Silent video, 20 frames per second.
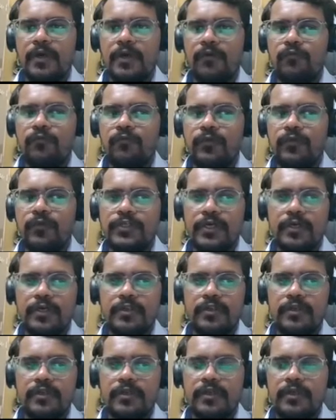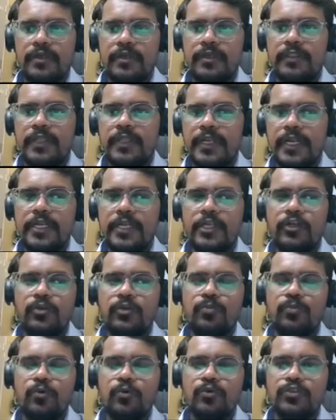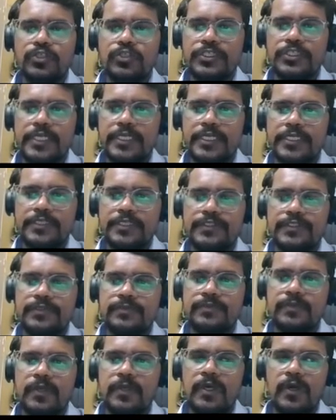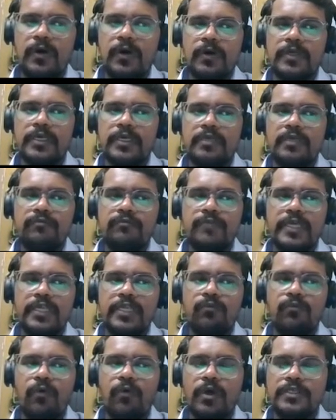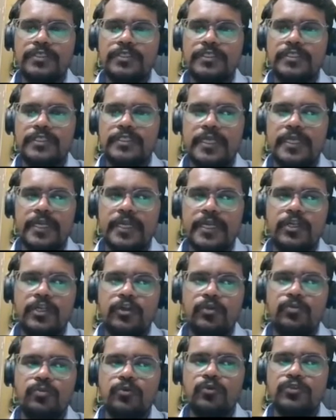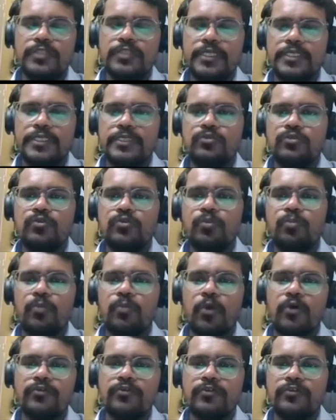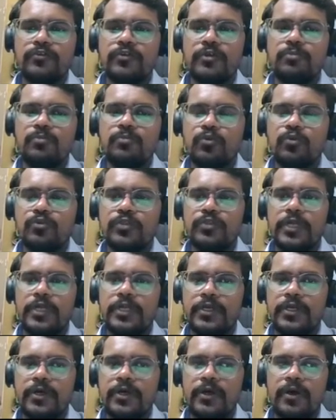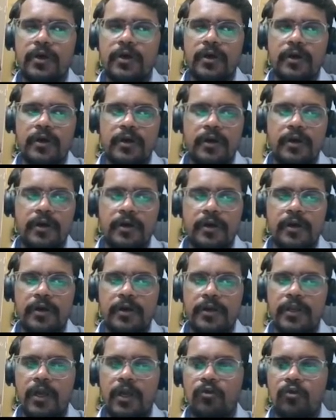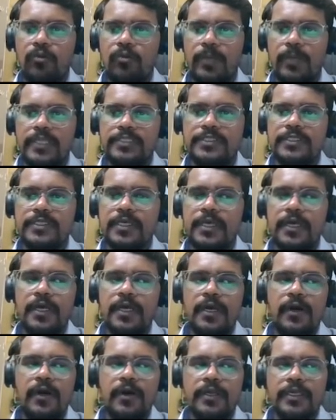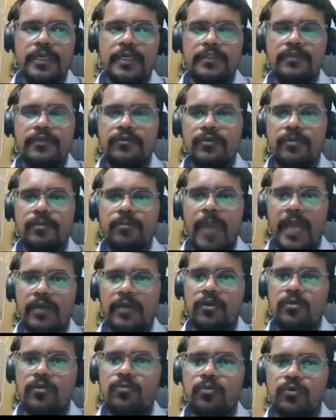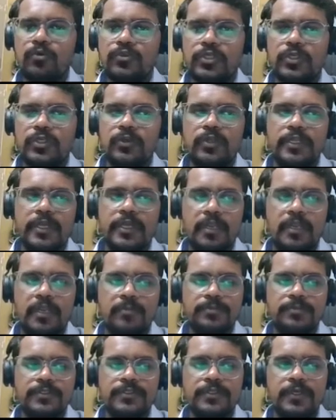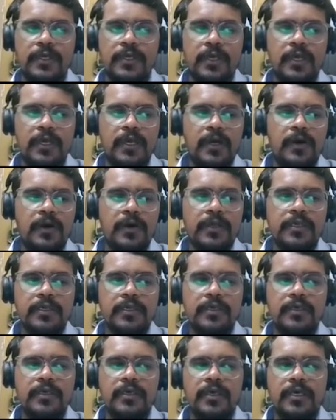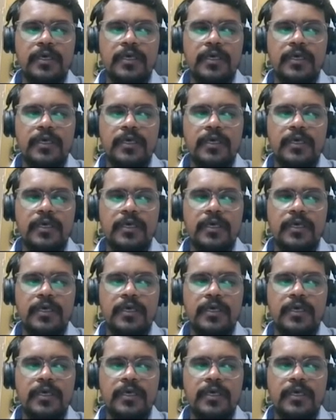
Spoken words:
which are in the ready to post status. Okay, if the invoice is in the ready to post status, to process and post that documents, okay, this background post scheduler helps. Okay,